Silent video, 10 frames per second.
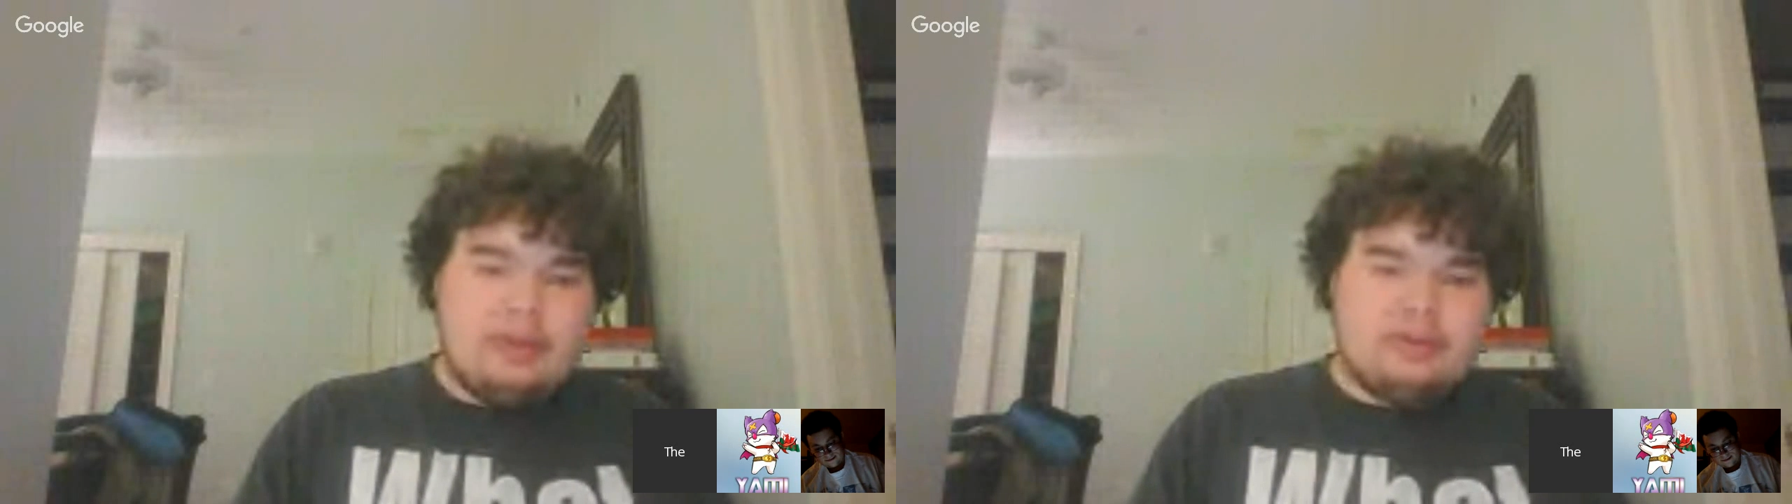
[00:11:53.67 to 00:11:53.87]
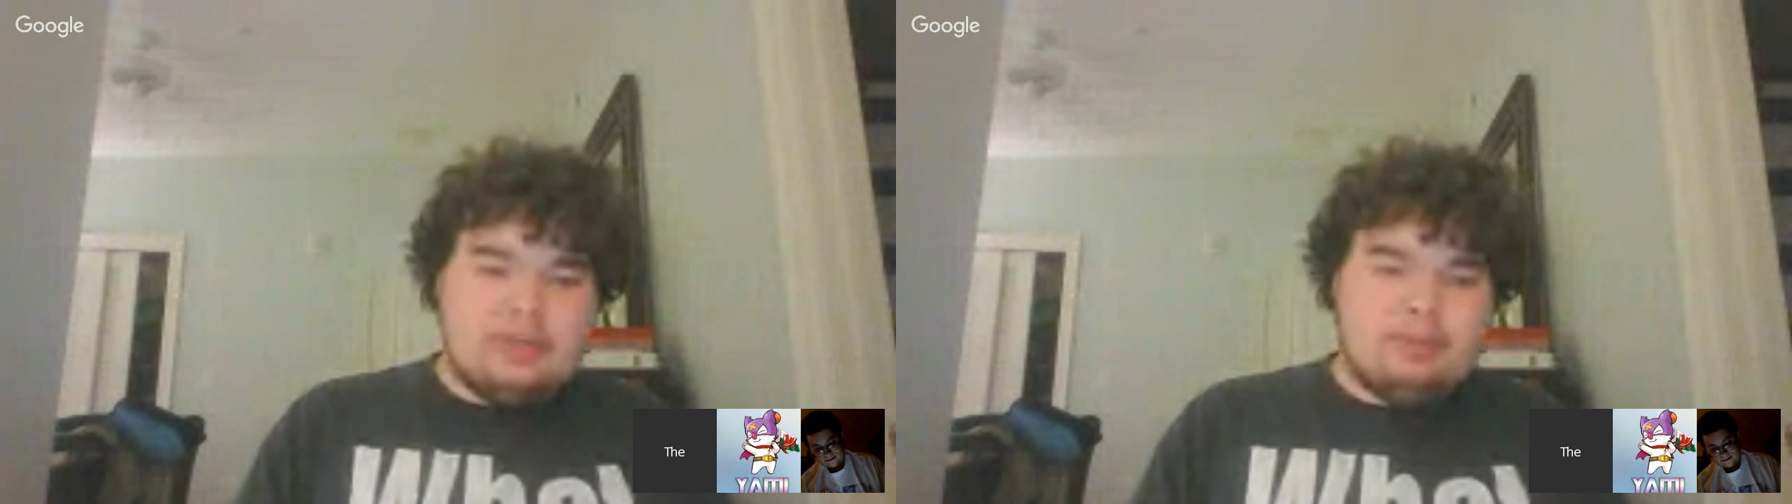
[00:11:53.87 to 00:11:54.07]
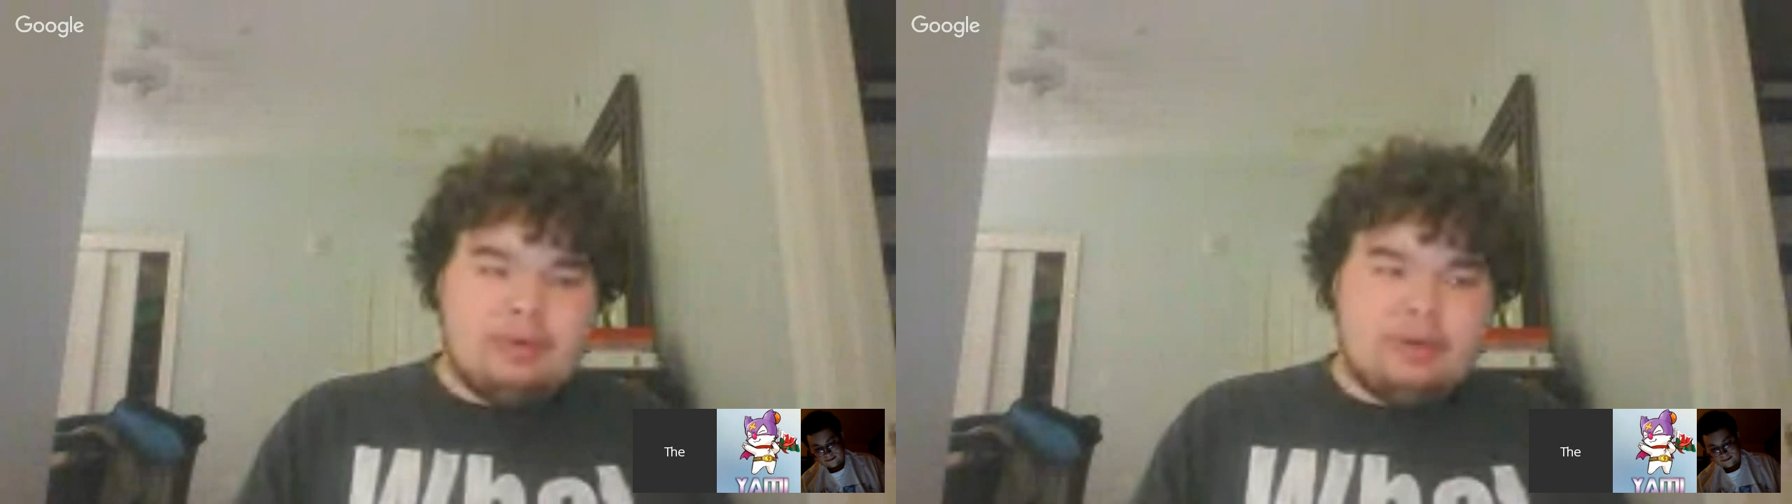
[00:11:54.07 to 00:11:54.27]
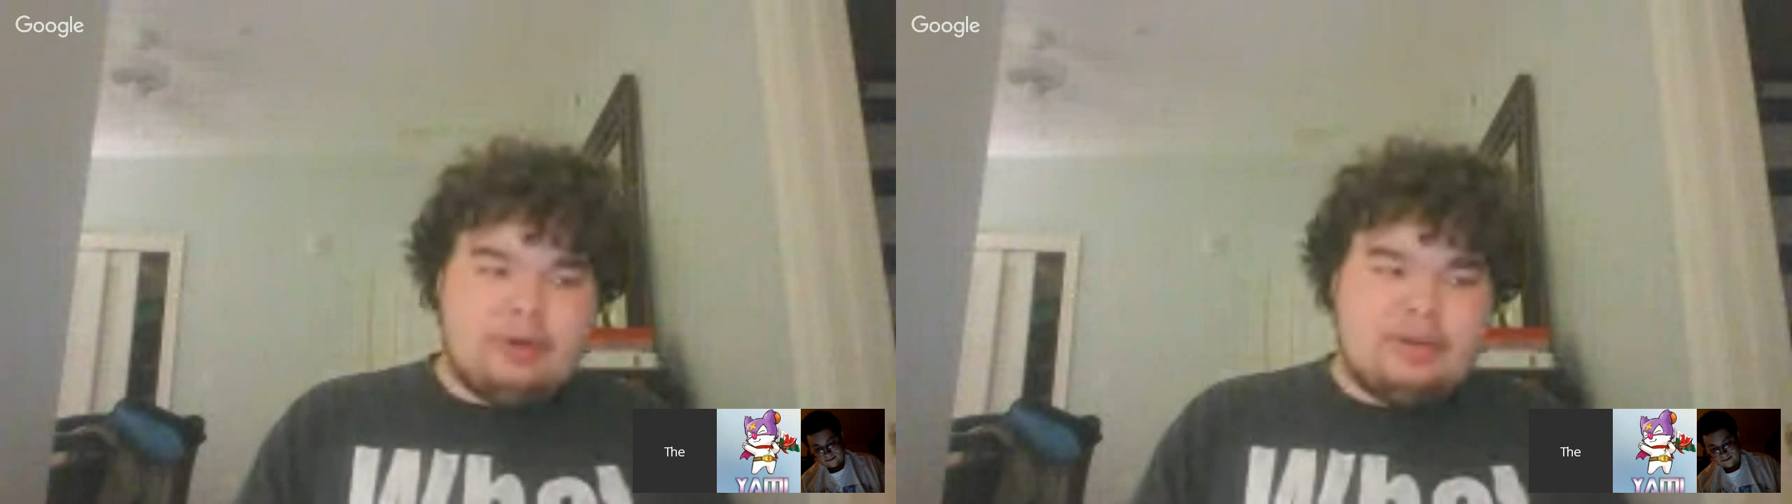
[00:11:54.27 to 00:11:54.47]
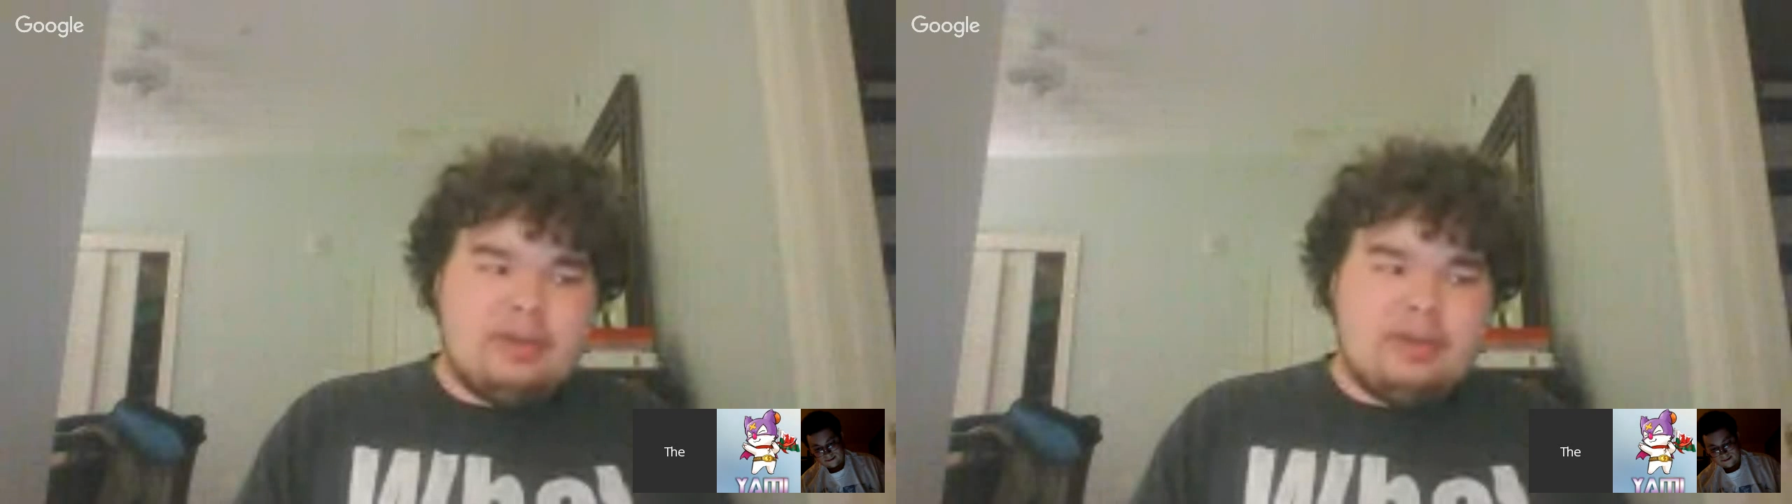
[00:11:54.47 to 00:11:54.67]
actually a pretty
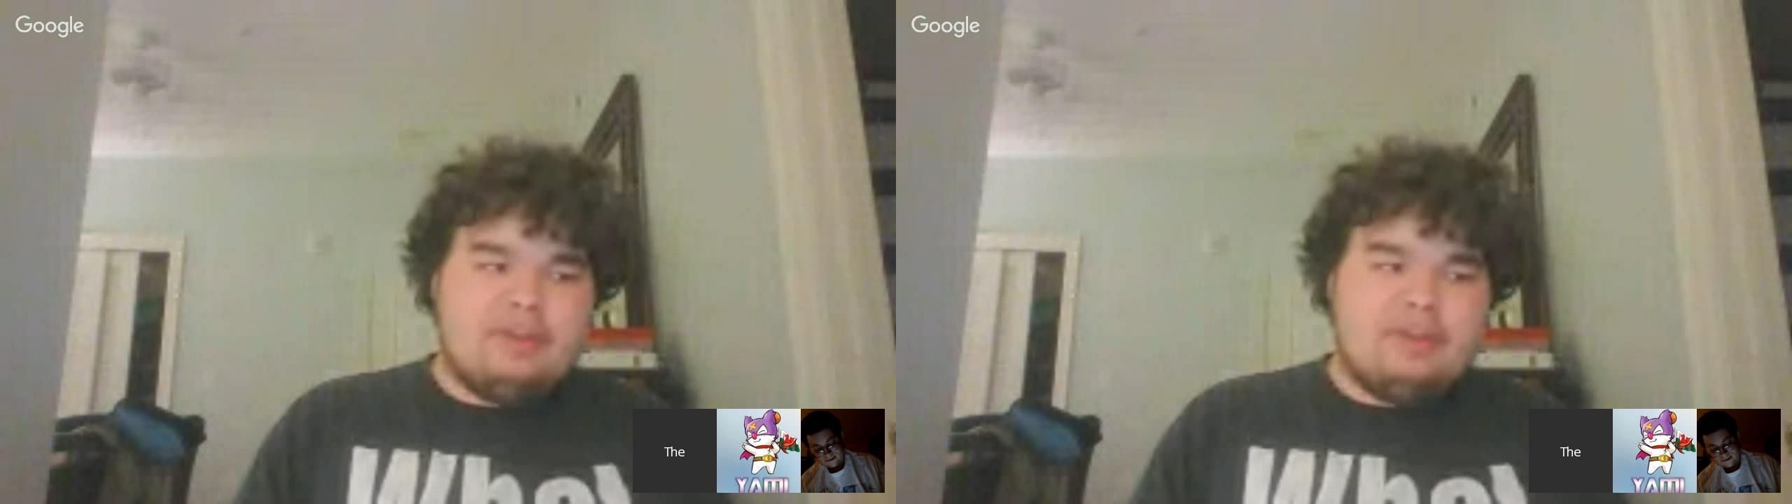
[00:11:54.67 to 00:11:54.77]
good idea.